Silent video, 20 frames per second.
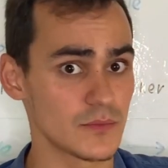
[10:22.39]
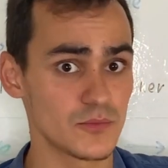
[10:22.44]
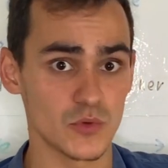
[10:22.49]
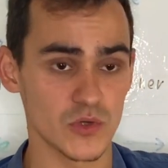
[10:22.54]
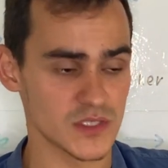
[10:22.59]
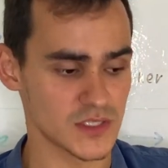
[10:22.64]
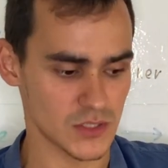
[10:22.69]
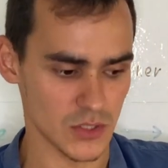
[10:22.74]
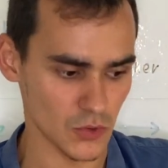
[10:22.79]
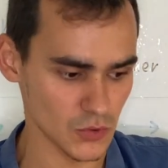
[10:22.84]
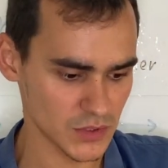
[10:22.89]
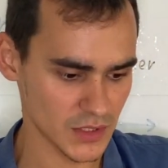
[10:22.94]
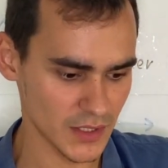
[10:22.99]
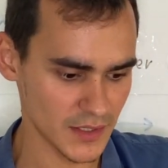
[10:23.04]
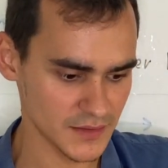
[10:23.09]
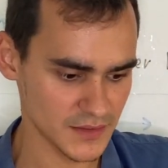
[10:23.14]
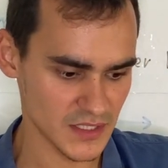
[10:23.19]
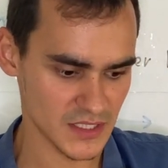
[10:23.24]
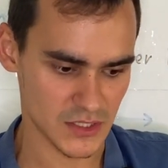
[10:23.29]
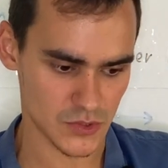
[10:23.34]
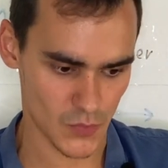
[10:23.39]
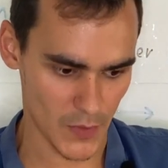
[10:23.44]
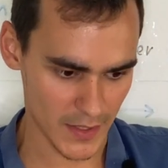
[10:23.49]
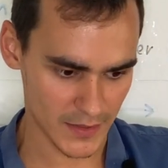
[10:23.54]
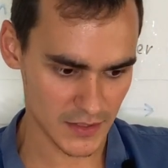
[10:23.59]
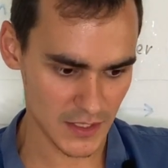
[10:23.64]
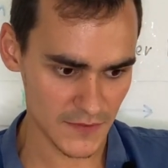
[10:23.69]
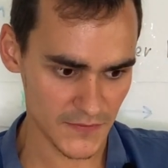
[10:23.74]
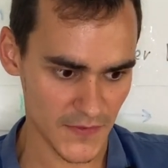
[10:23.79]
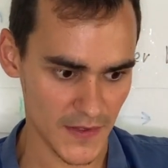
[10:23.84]
was totally
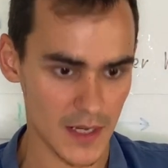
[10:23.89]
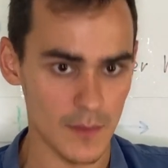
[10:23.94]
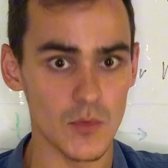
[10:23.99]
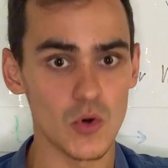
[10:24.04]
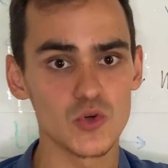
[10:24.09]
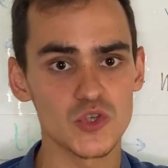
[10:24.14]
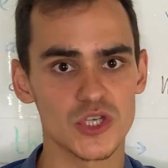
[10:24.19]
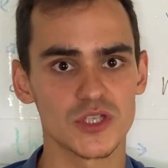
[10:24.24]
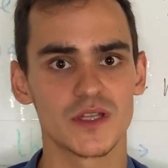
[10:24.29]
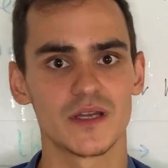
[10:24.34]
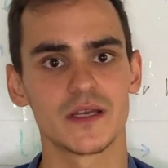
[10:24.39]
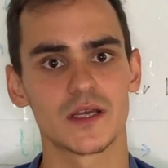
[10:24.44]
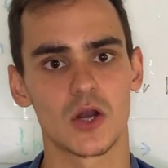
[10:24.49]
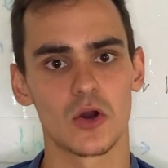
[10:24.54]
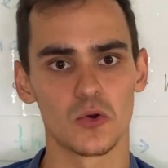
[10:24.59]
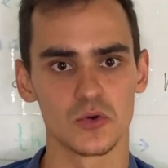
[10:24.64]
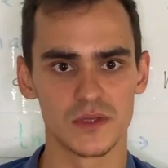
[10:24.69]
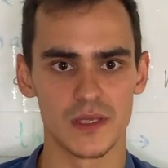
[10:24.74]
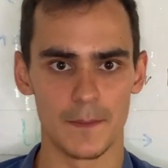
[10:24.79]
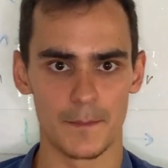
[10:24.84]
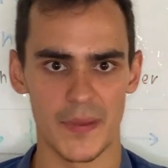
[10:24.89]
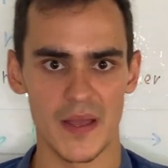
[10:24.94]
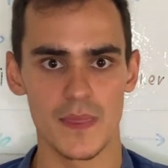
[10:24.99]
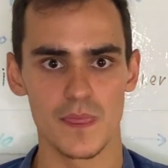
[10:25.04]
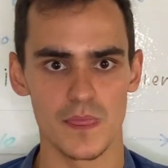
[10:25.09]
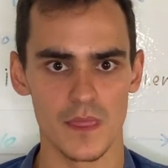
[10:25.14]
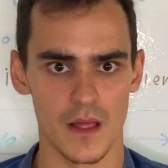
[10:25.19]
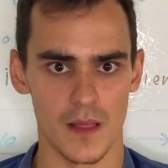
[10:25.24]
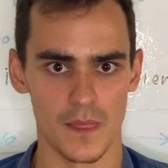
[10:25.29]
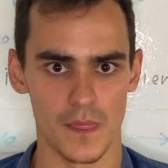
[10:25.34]
destructive and emotionally
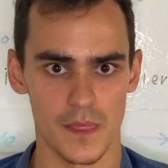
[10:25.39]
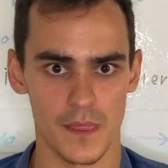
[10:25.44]
codependent.